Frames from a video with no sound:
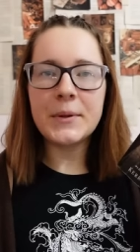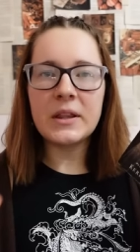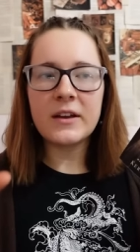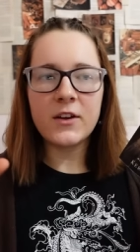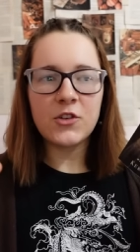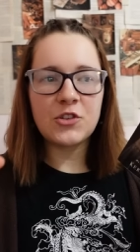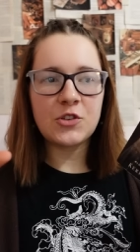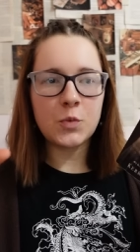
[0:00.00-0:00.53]
but
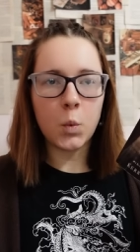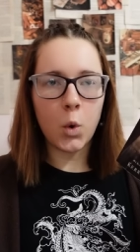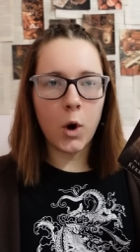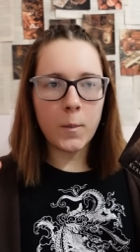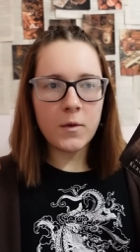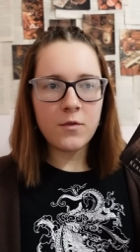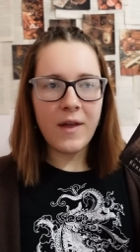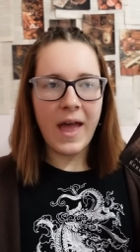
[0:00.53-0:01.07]
like a
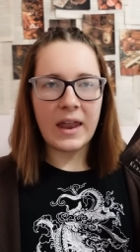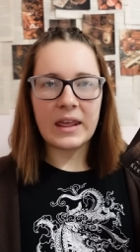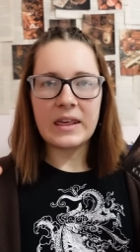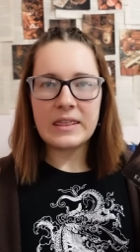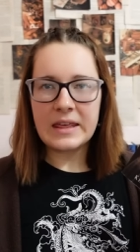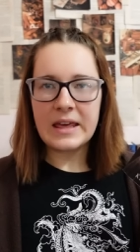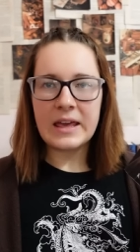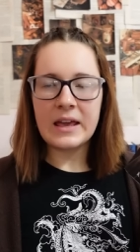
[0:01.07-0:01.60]
swarm of
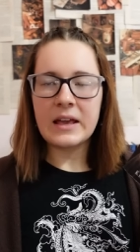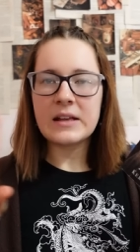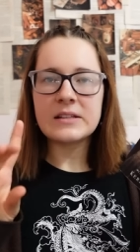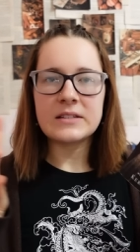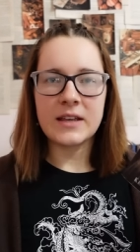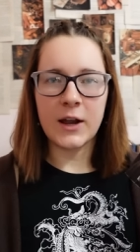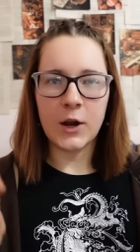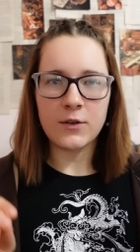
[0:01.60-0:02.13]
anything,
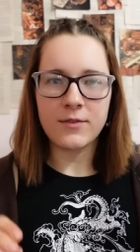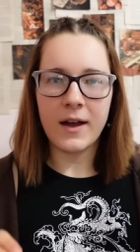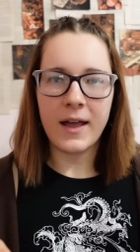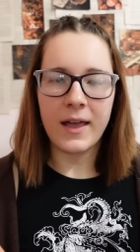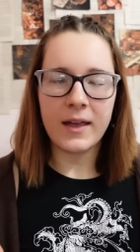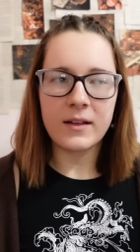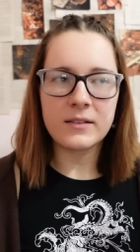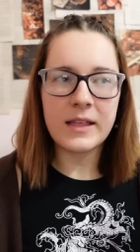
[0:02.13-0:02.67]
terrifying.